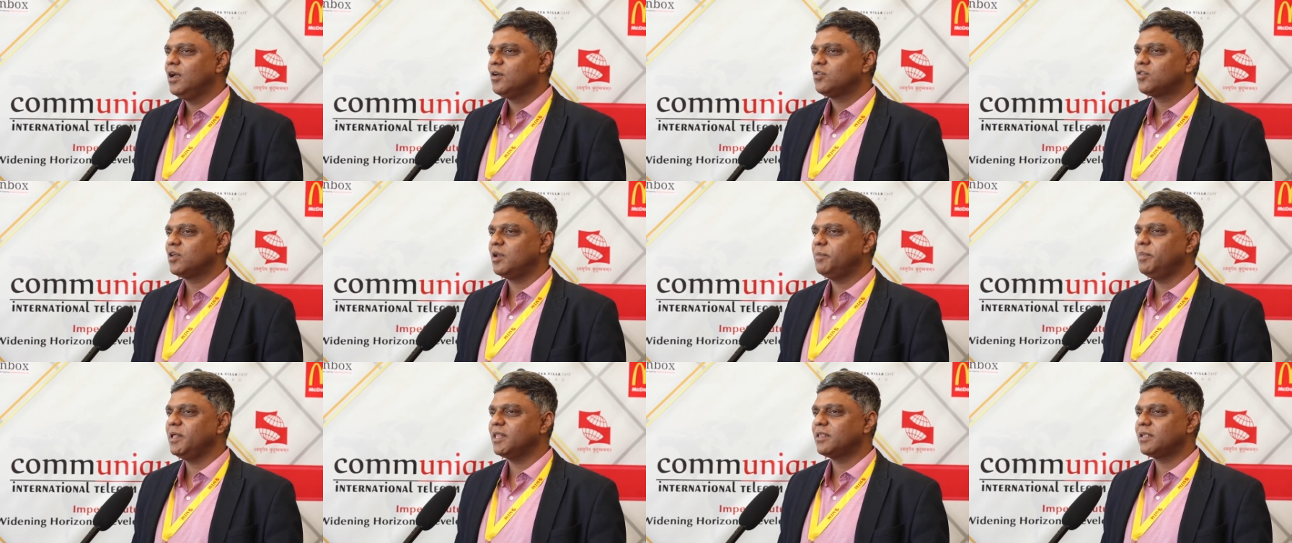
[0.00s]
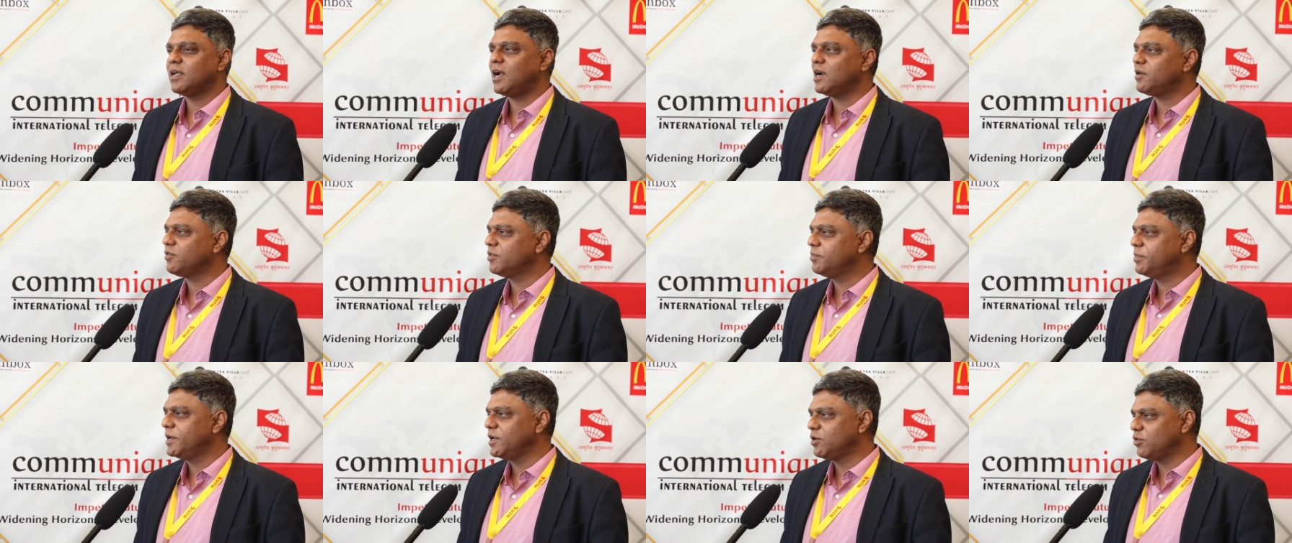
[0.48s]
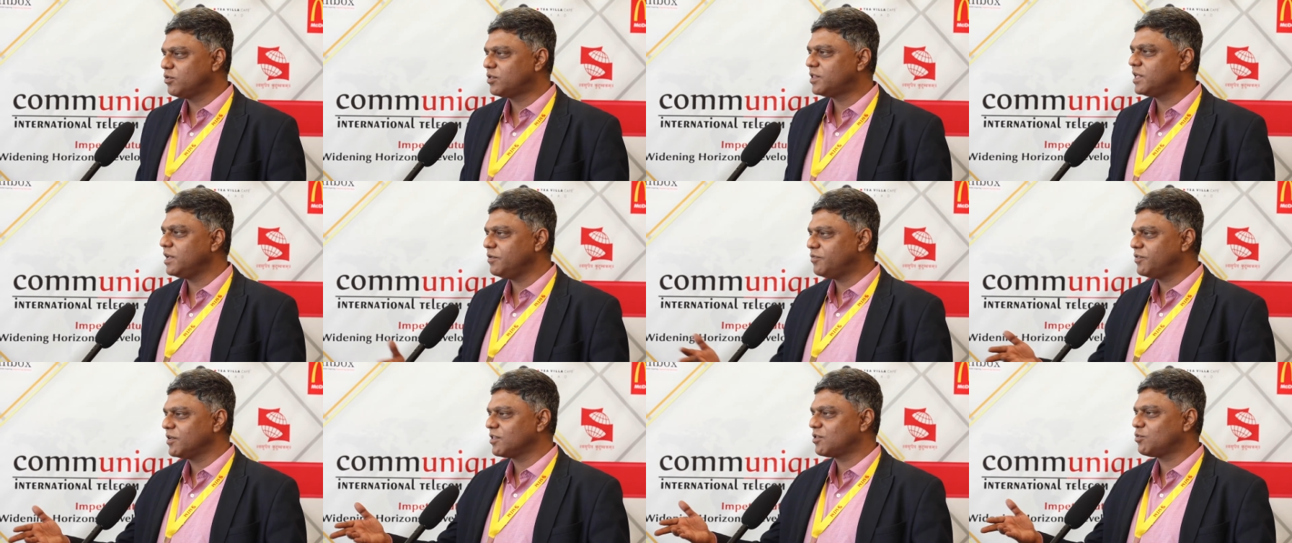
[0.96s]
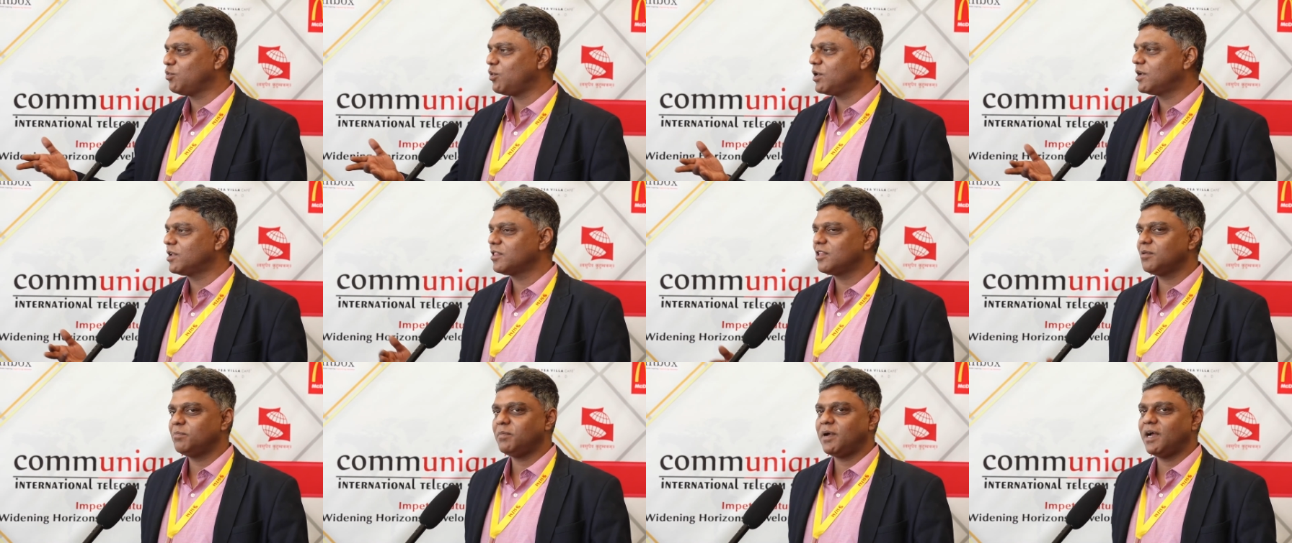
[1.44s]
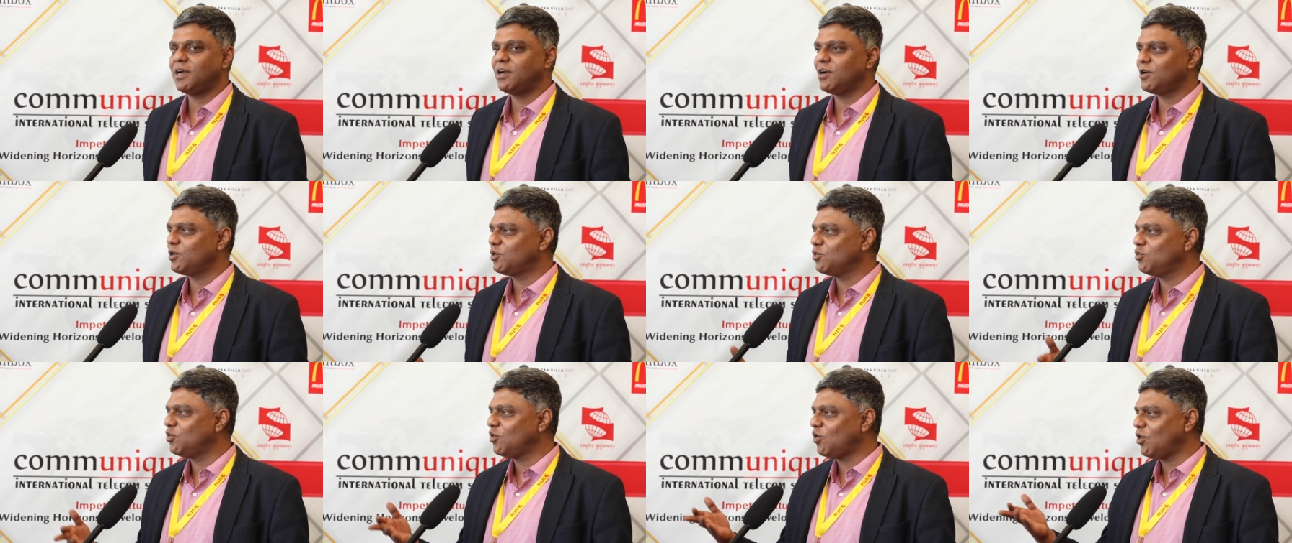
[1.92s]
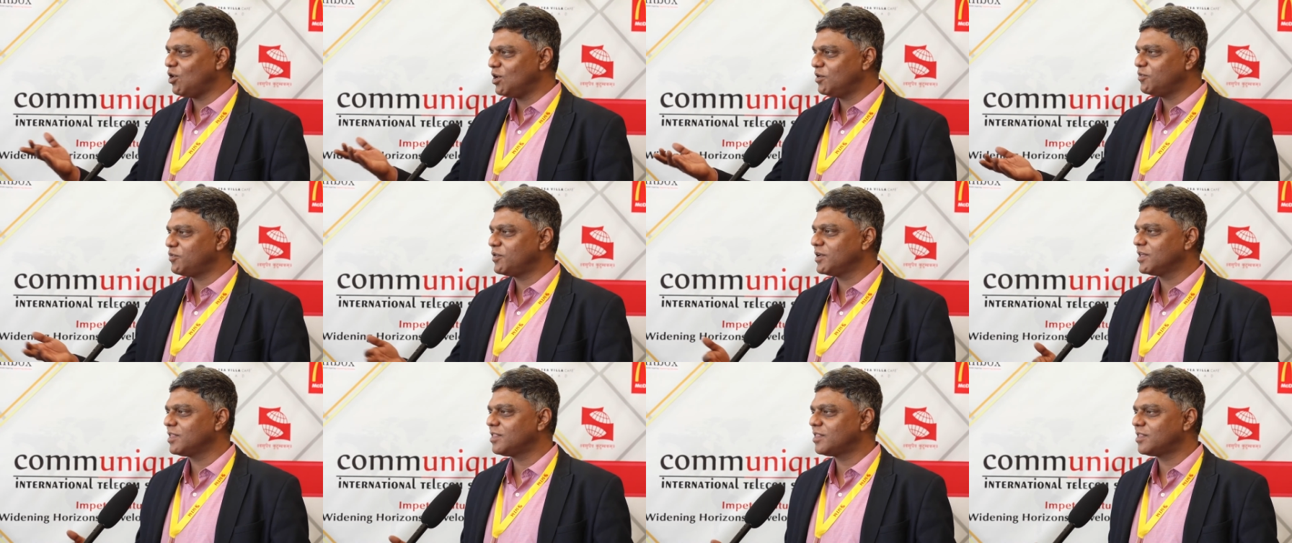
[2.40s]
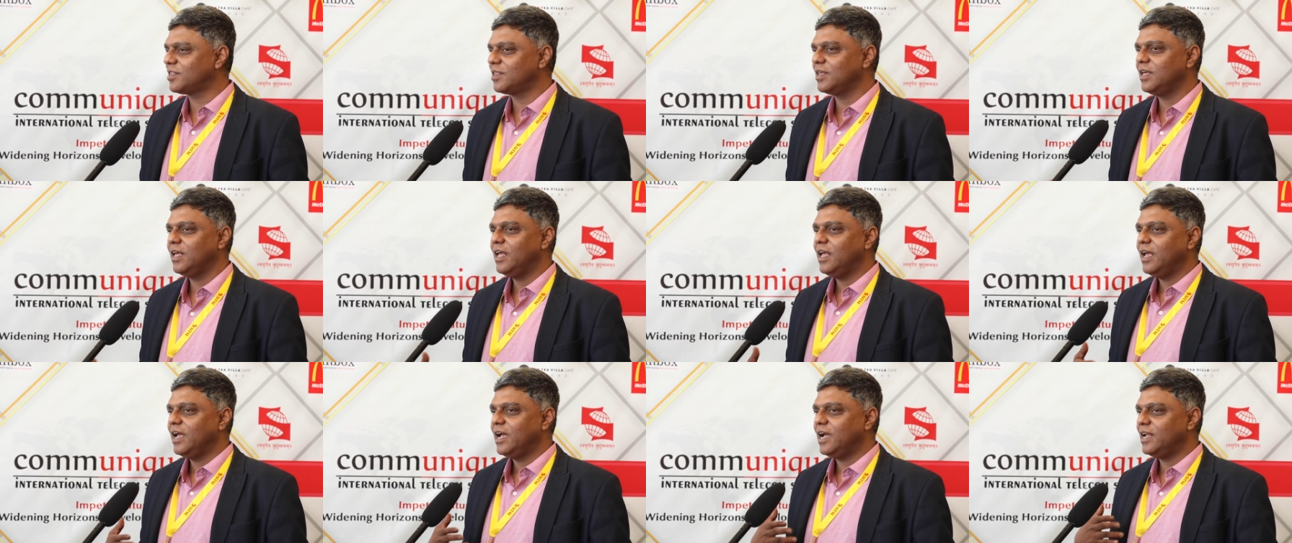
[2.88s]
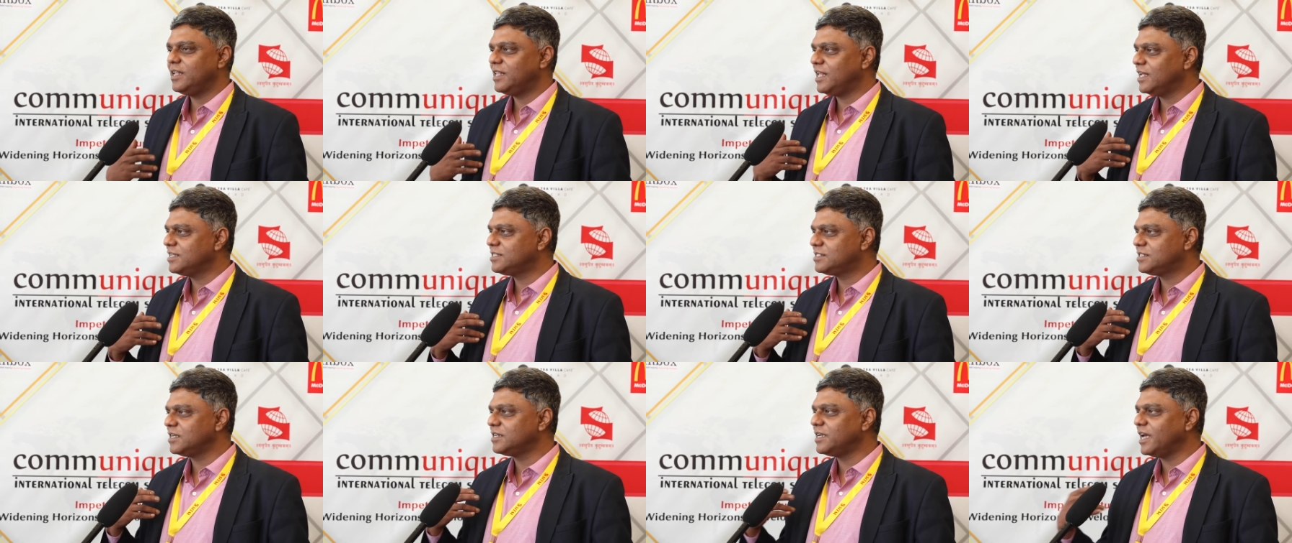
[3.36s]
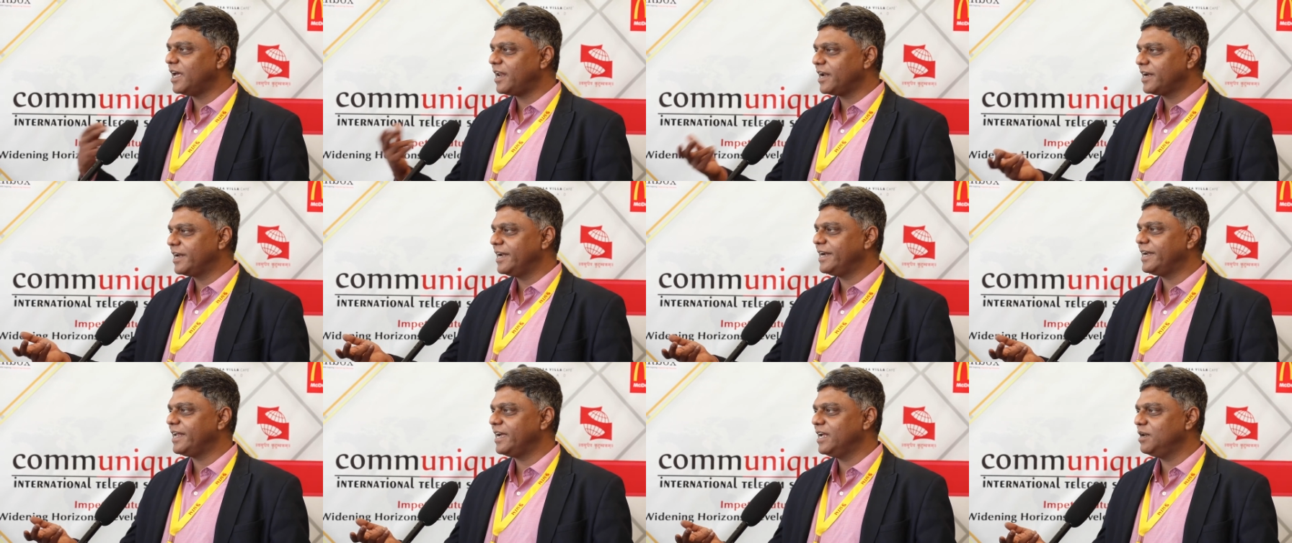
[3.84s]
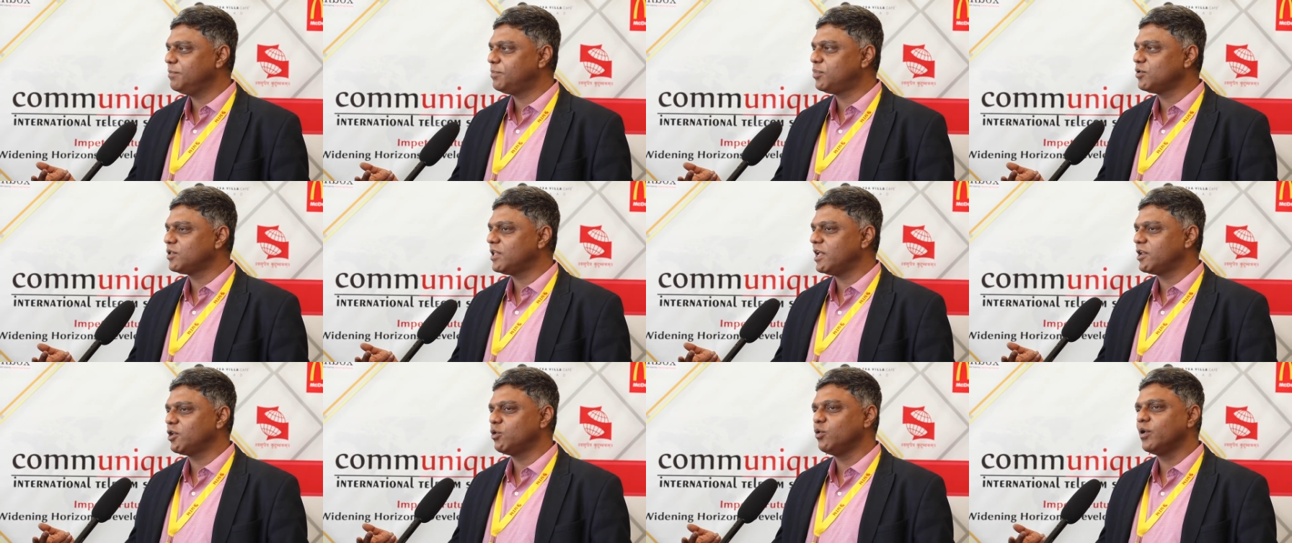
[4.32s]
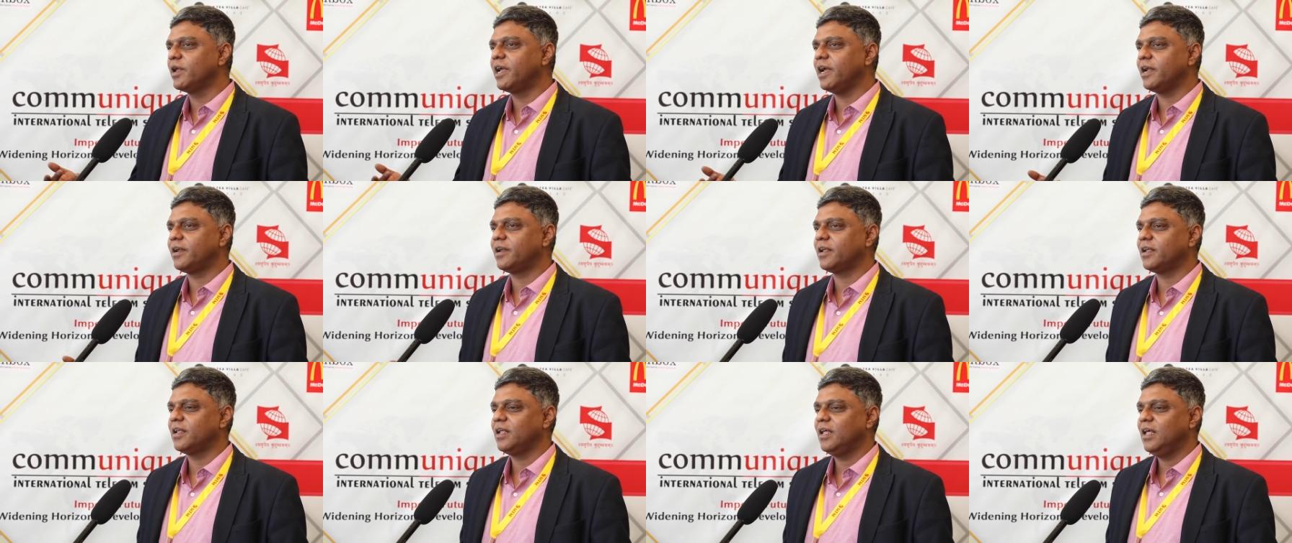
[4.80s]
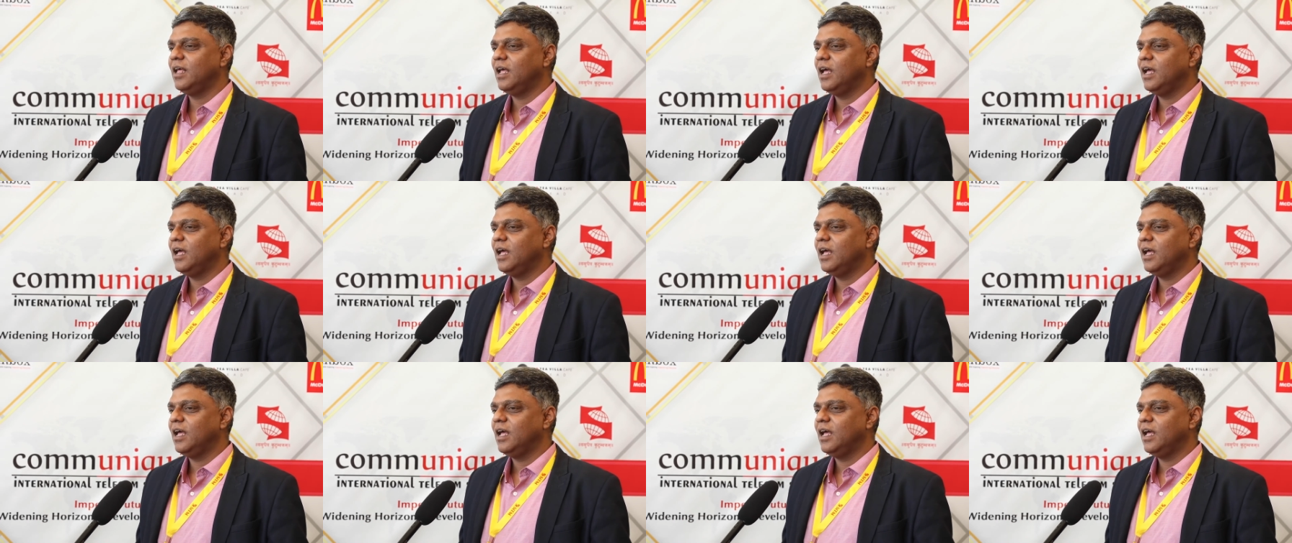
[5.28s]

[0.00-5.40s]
So let me start with B2C first. What does it matter to all of us? And that's the direct data input that you'll get.